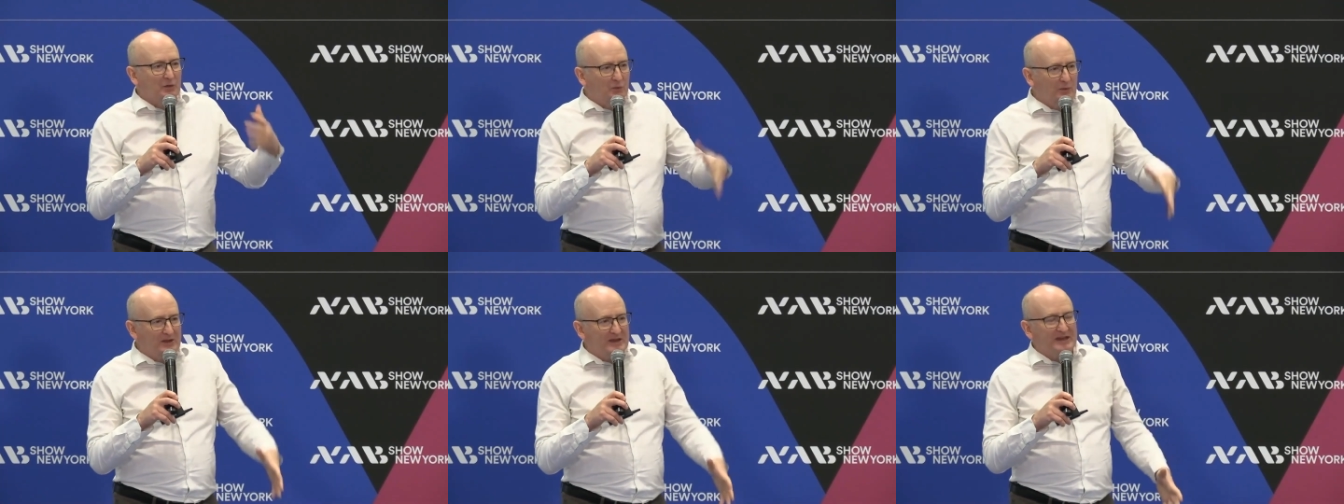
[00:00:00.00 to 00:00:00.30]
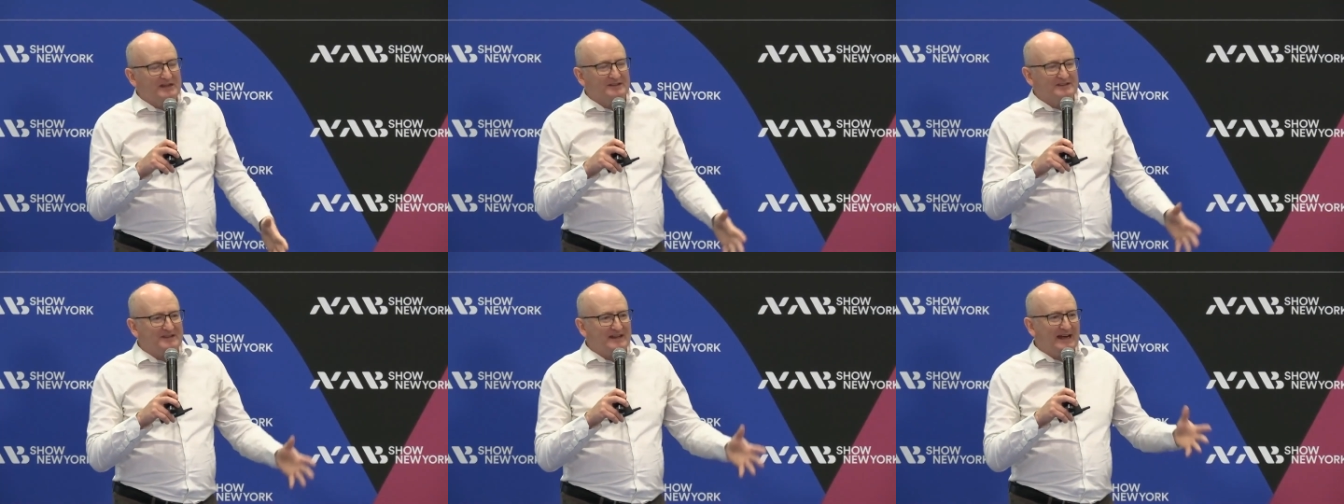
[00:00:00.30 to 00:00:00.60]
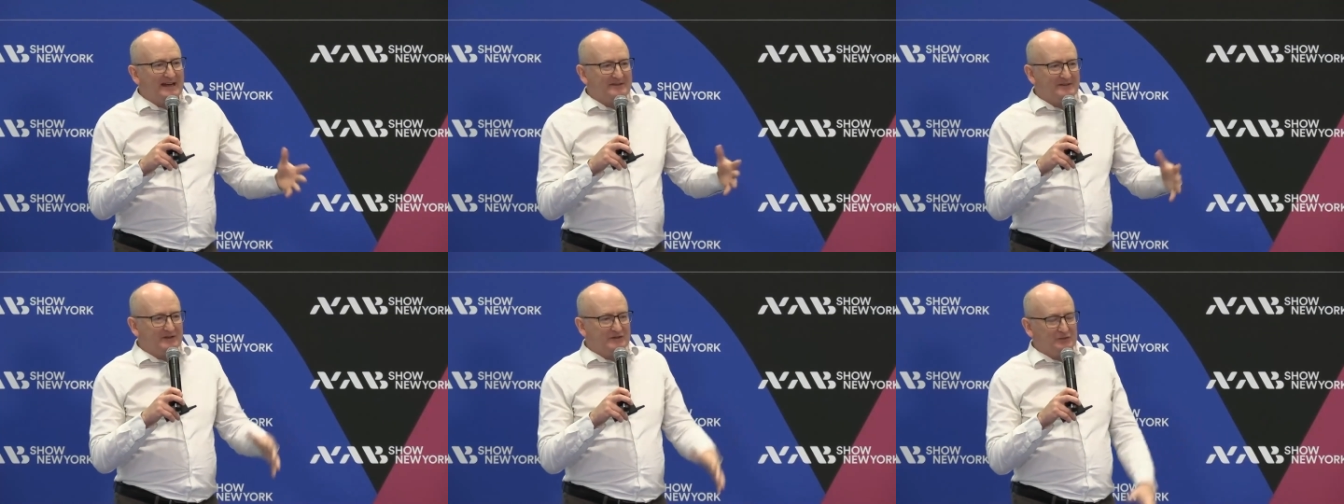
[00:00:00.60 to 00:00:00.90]
within
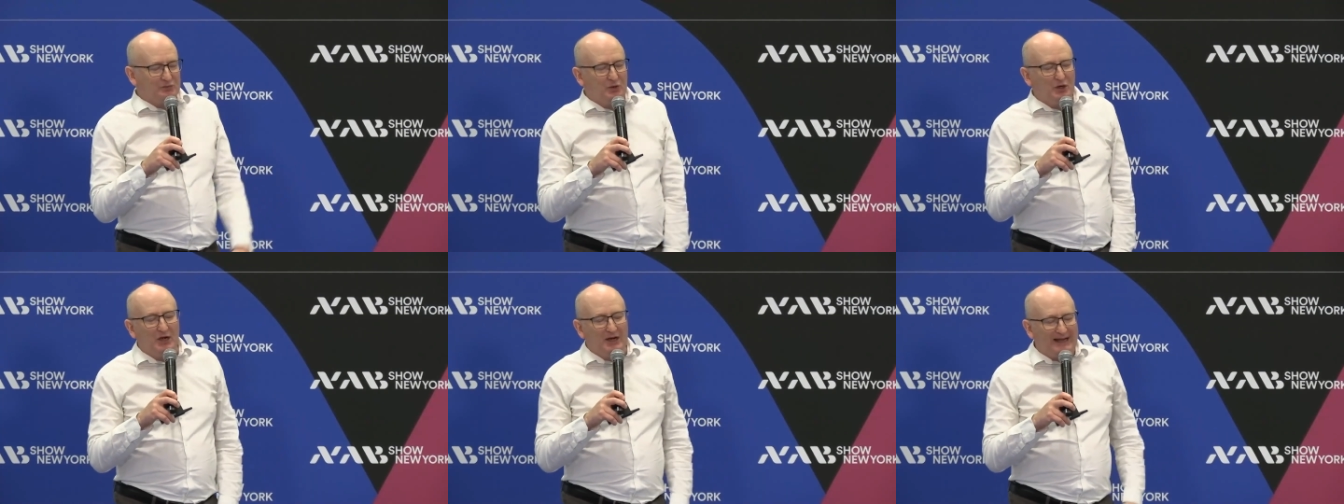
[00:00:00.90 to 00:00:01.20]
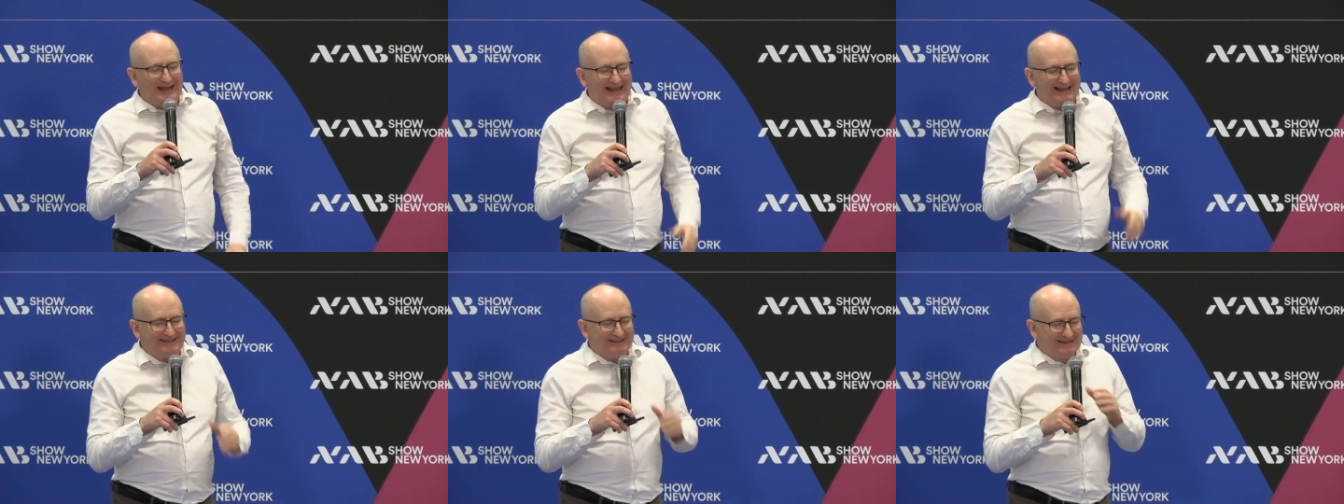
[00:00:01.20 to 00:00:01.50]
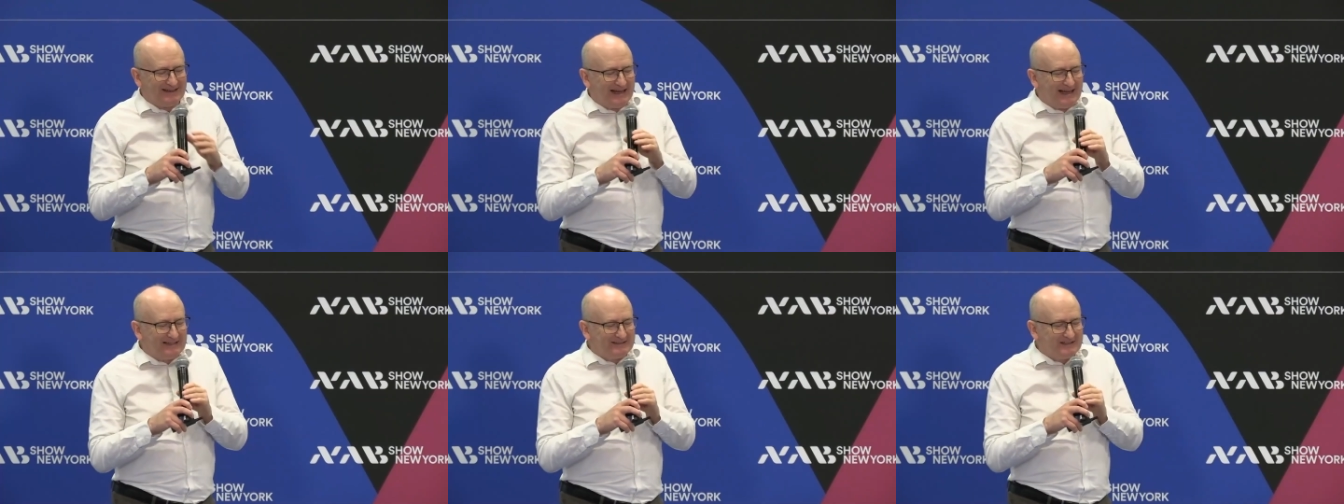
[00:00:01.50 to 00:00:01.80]
standards work
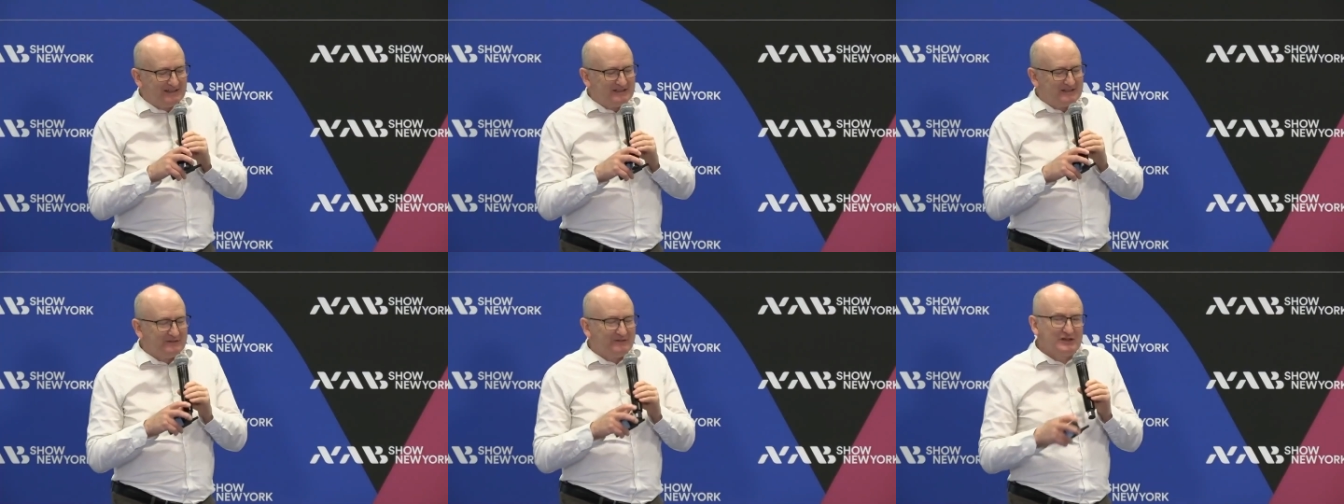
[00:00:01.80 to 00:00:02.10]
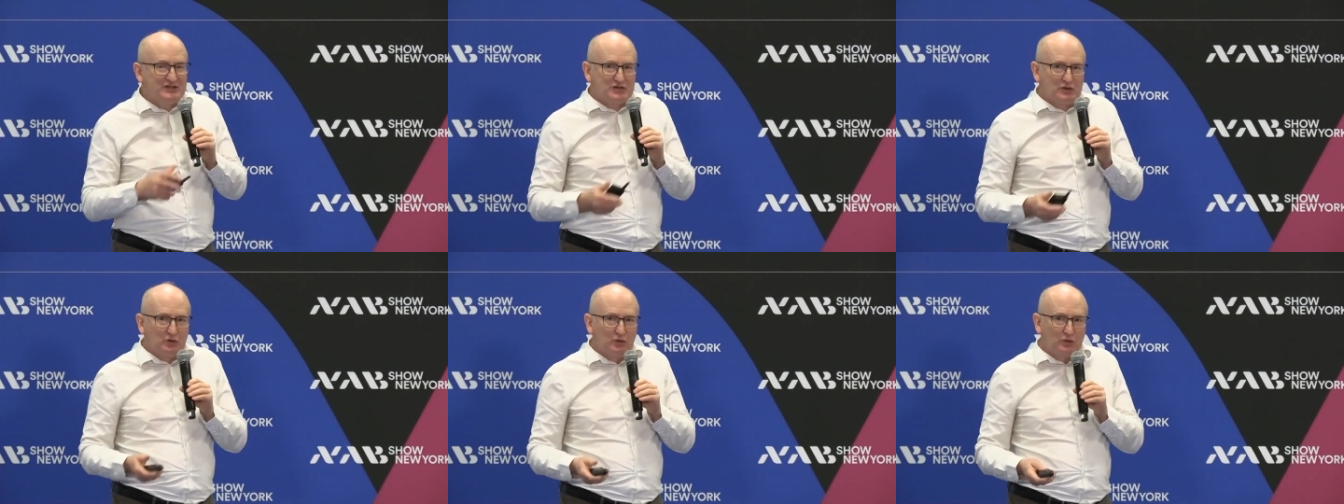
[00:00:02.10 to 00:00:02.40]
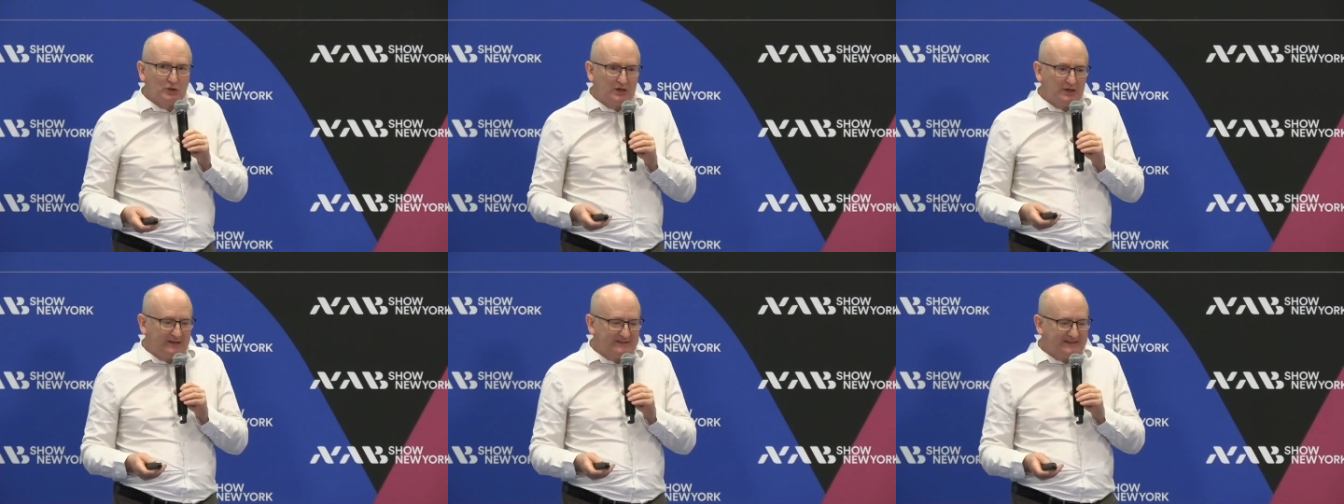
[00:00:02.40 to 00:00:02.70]
and as individual
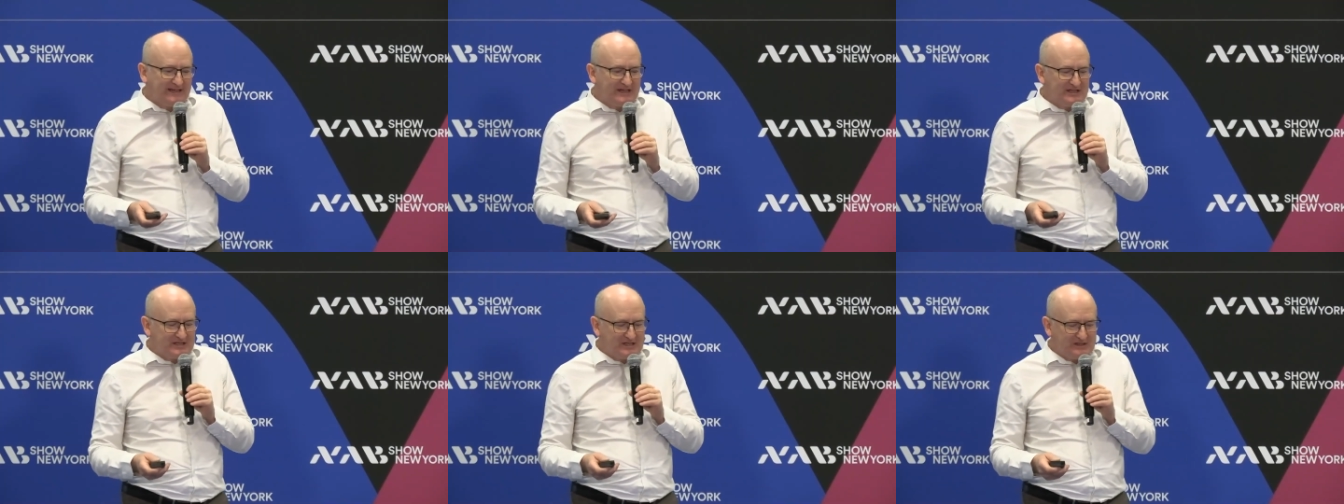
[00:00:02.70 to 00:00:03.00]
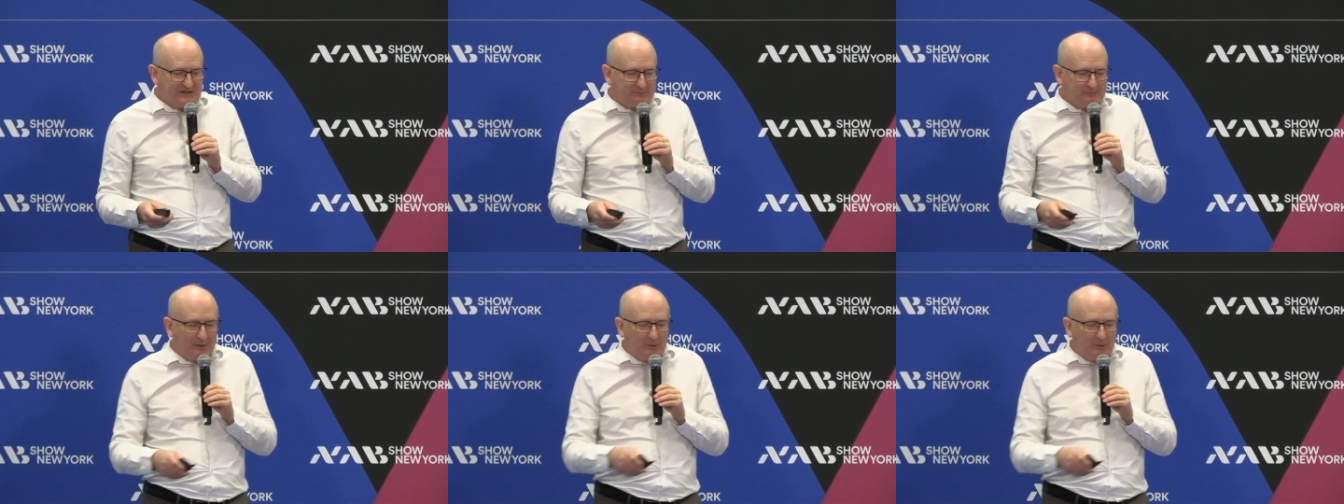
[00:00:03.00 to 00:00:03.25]
organizations.